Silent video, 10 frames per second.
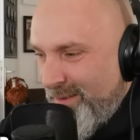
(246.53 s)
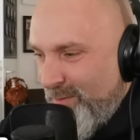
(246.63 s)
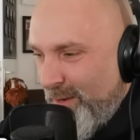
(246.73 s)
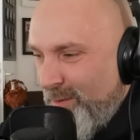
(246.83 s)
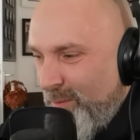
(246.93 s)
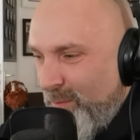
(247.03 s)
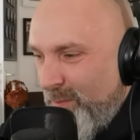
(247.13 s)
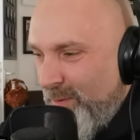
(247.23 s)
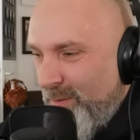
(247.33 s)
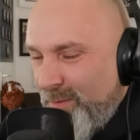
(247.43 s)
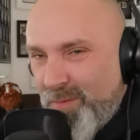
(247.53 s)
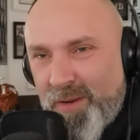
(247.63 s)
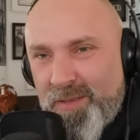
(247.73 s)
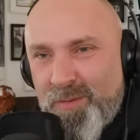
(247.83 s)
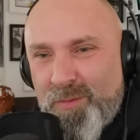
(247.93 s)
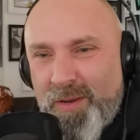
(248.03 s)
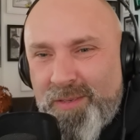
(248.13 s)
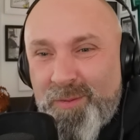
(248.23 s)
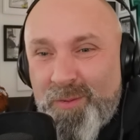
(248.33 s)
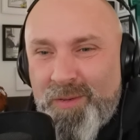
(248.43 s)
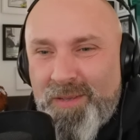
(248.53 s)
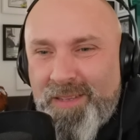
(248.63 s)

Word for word: try to, to try to try to